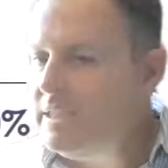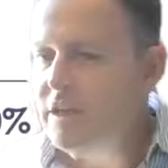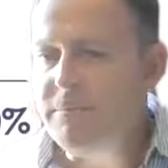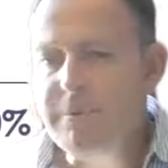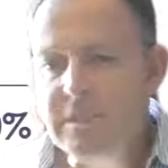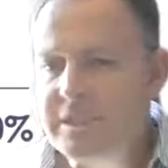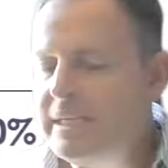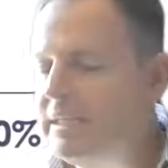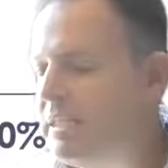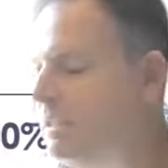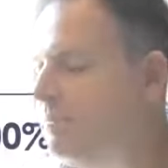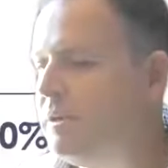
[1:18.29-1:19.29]

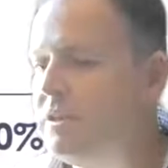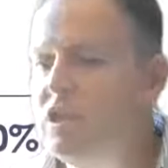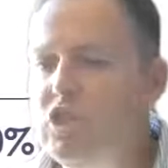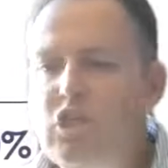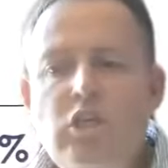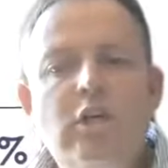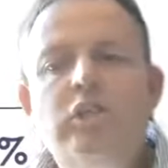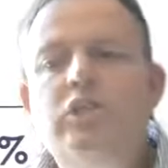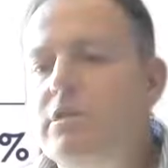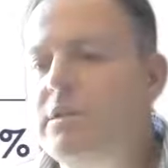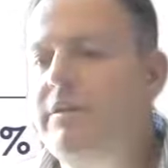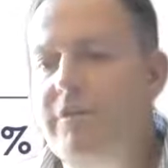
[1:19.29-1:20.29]
0%, this person is just
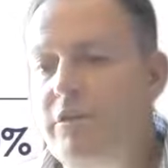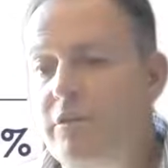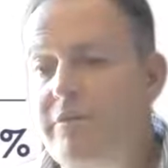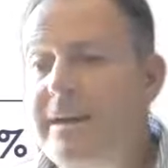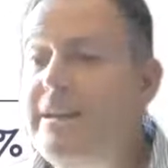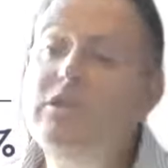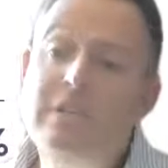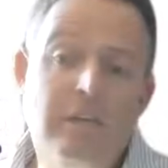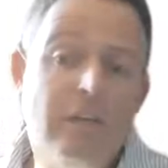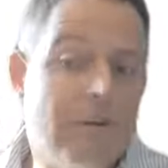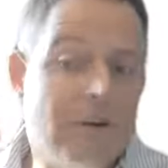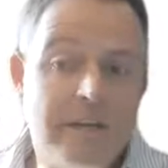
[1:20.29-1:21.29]
not living your values
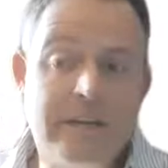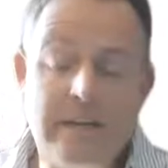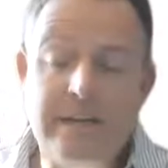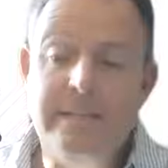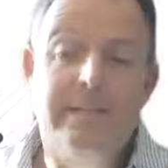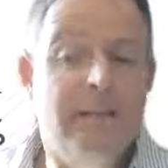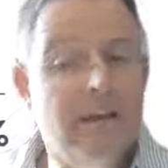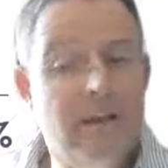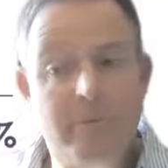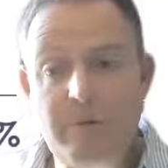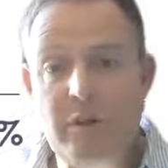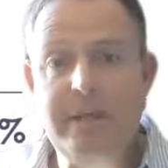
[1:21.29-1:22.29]
that you've articulated and
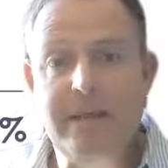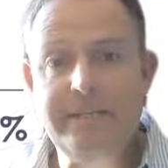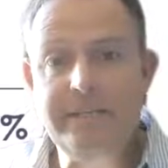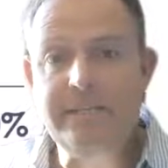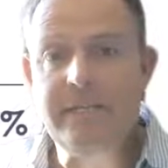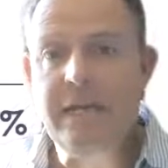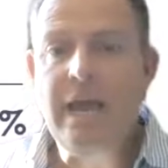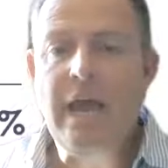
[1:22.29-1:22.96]
communicated.